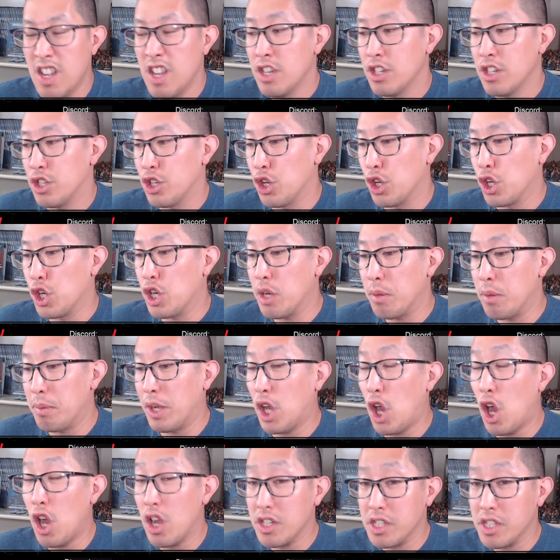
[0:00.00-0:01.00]
So you're going to be
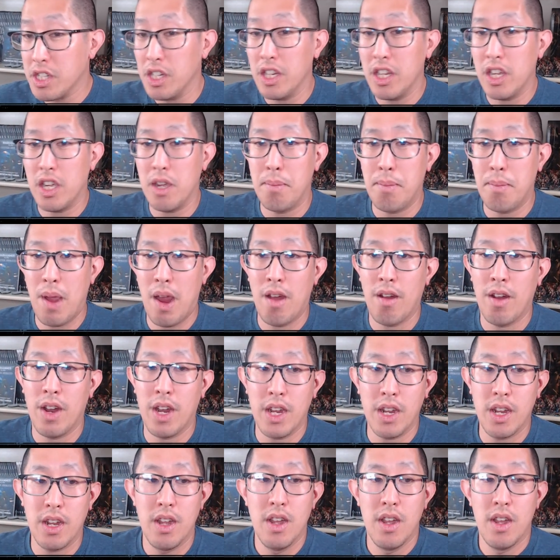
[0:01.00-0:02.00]
constantly
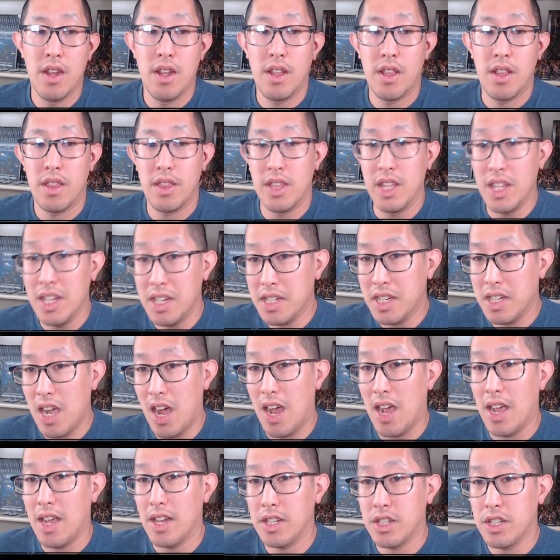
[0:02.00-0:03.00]
comparing these
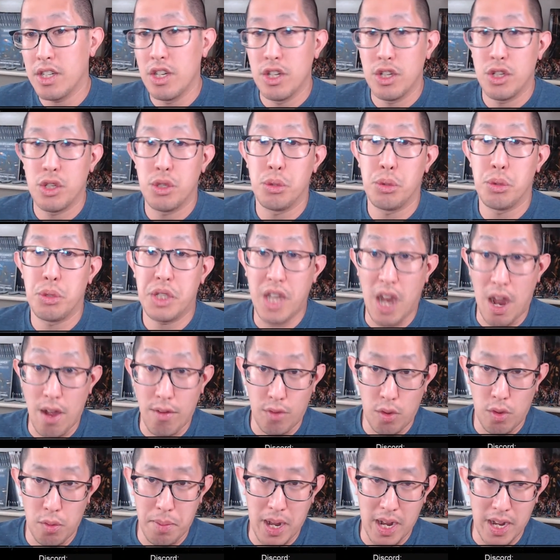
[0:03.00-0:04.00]
guys to
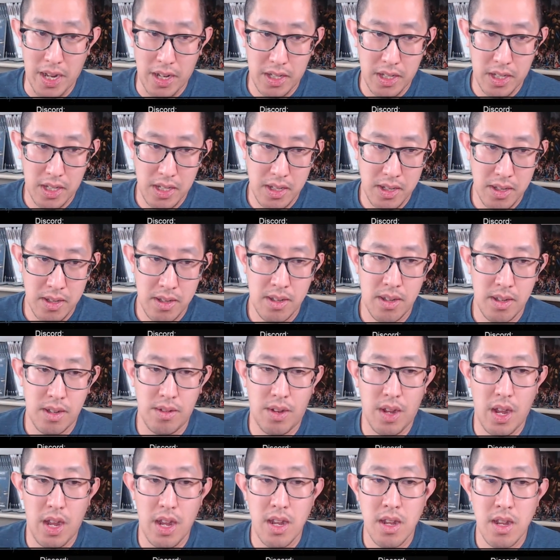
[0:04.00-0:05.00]
salvo bikes,
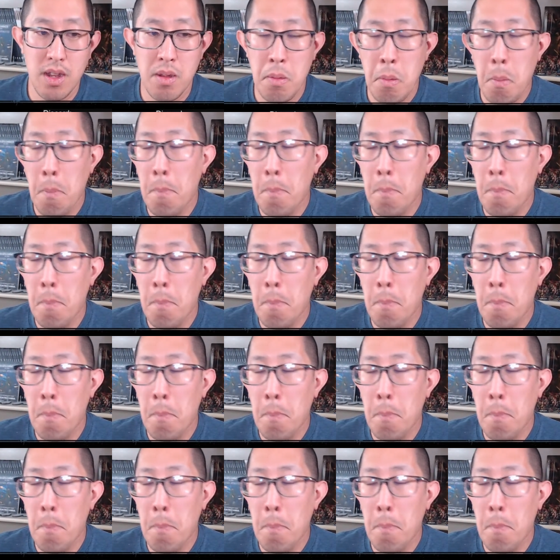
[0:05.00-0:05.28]
okay?